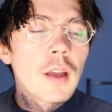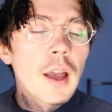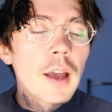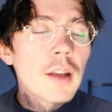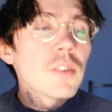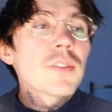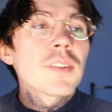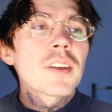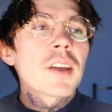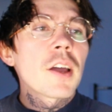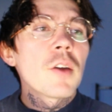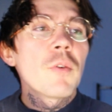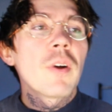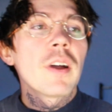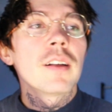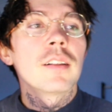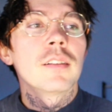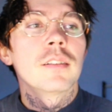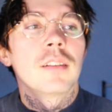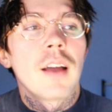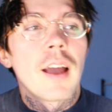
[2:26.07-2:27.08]
don't think I
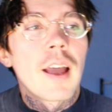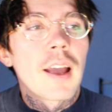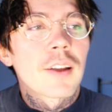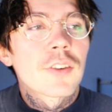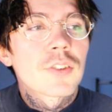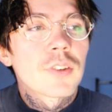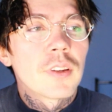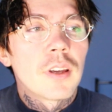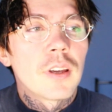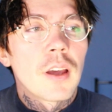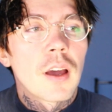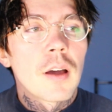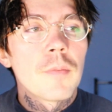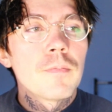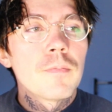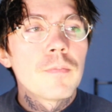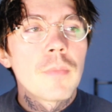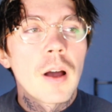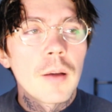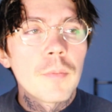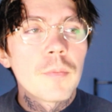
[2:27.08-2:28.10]
will, actually.
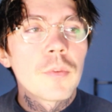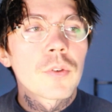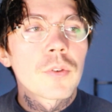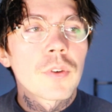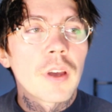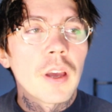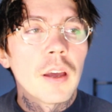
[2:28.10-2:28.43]
I'm okay.